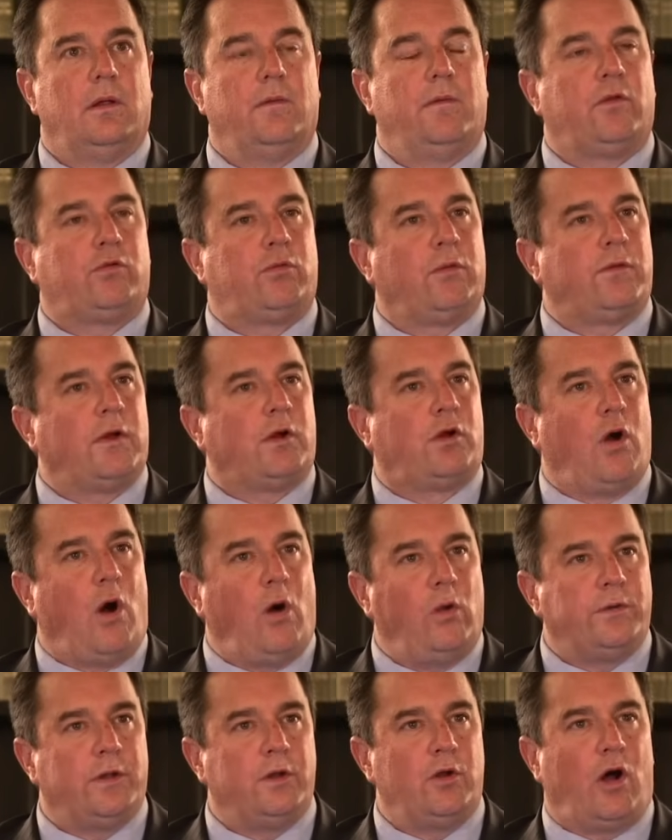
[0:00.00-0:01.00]
This was a
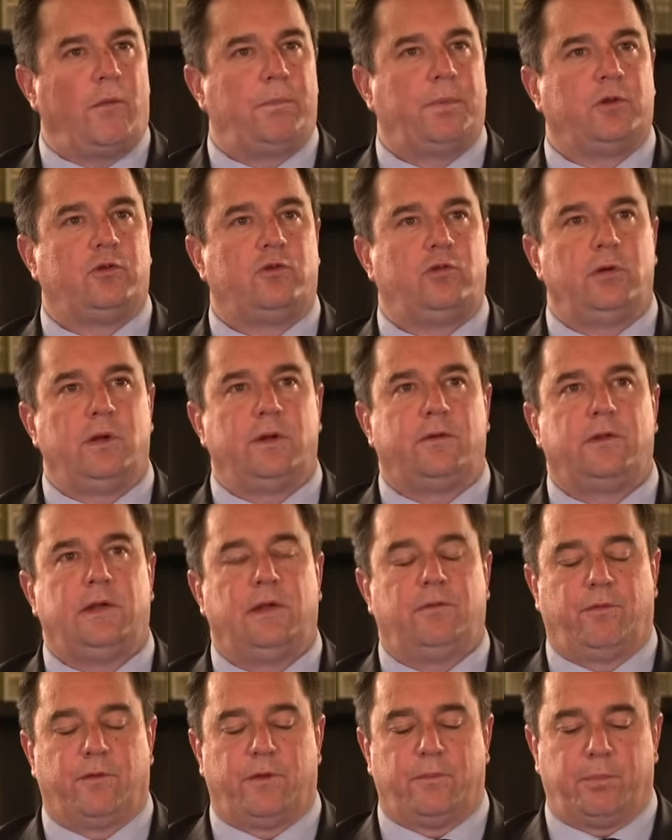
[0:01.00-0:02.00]
golden
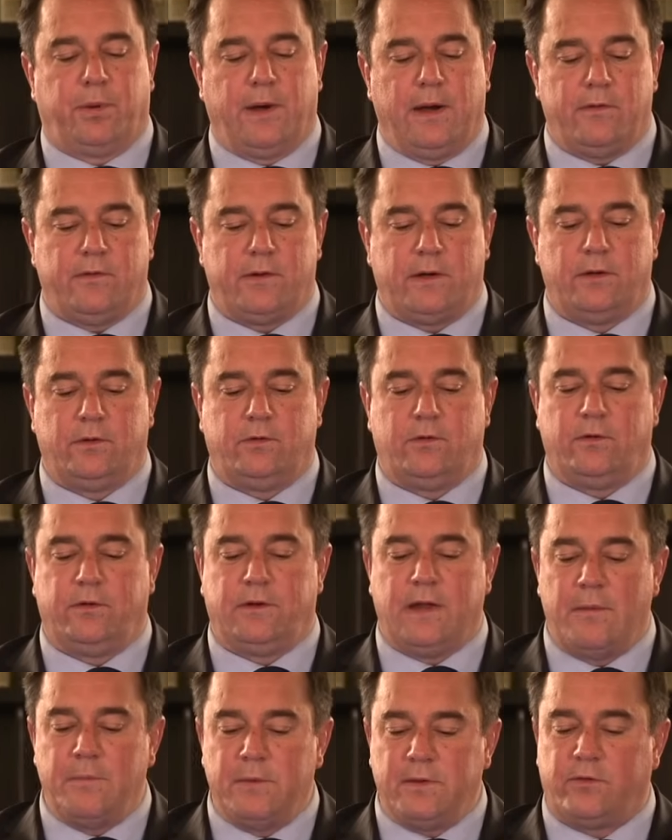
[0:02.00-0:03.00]
opportunity for the president to
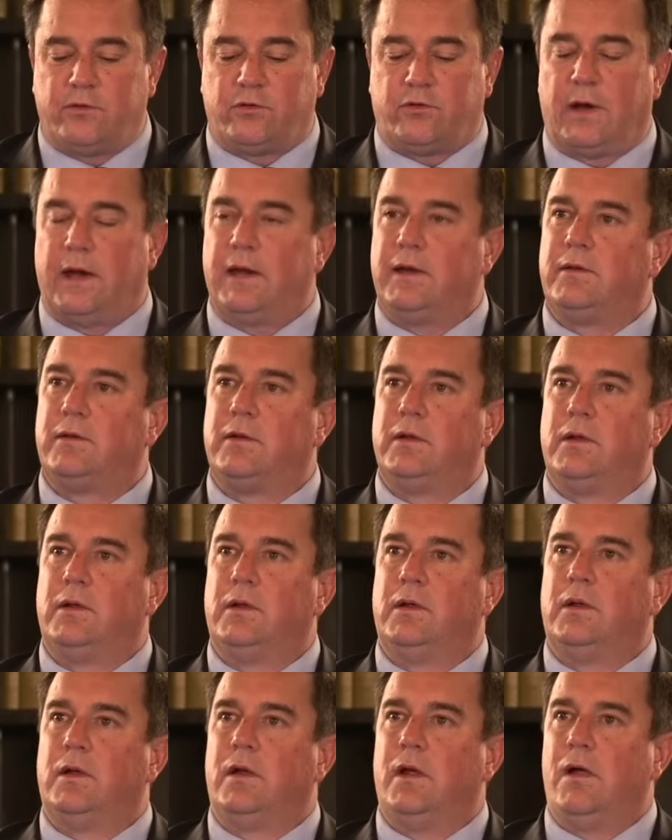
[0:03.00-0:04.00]
demonstrate
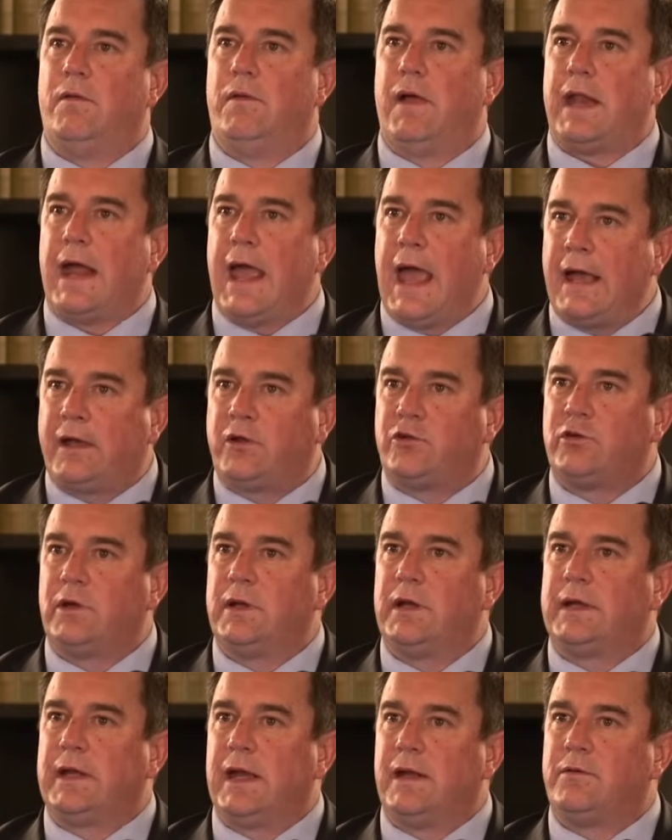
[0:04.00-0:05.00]
that
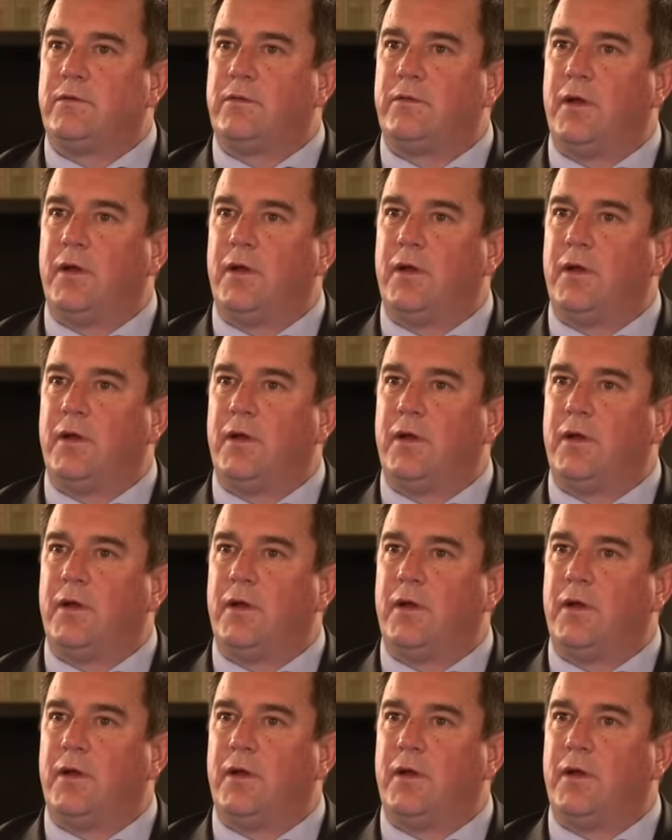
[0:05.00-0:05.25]
action against